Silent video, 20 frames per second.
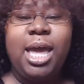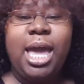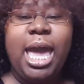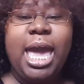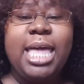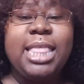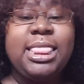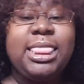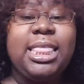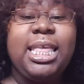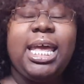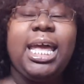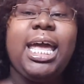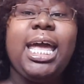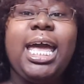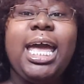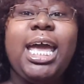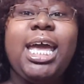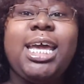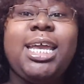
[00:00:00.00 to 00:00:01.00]
And
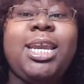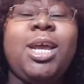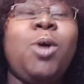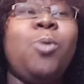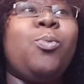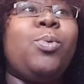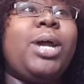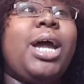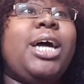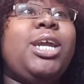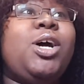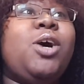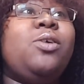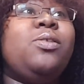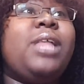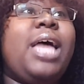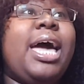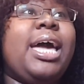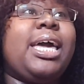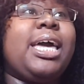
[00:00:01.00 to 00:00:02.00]
then what I don't
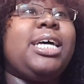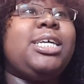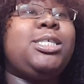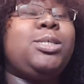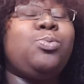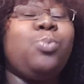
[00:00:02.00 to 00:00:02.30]
like as